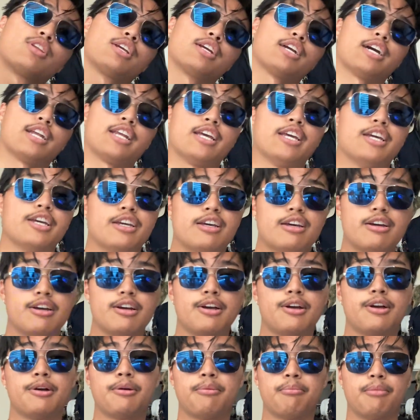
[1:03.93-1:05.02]
Gotta hit
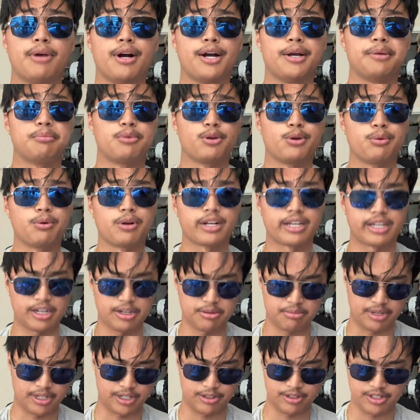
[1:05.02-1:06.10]
my pre-workout,
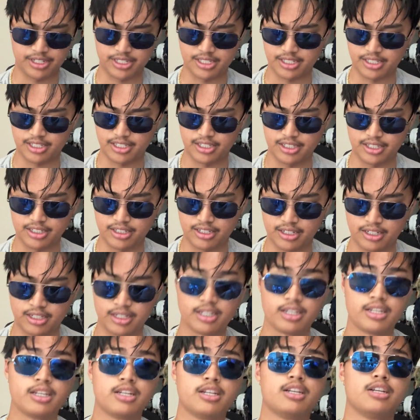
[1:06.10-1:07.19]
my creatine,
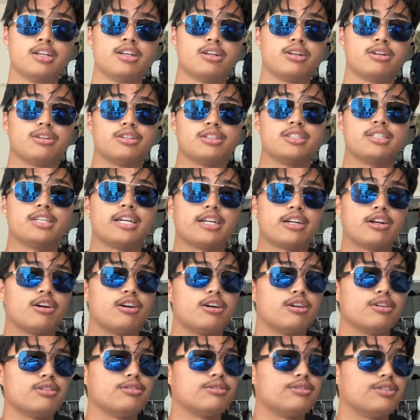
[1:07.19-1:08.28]
and take
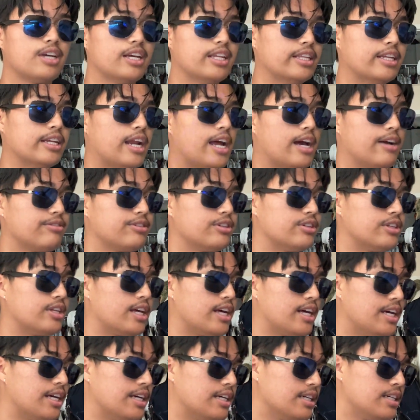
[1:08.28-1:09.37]
off. And then after
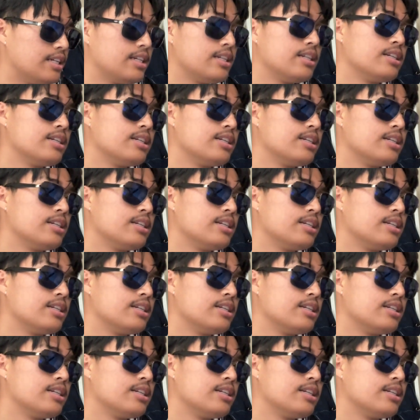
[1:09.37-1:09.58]
that,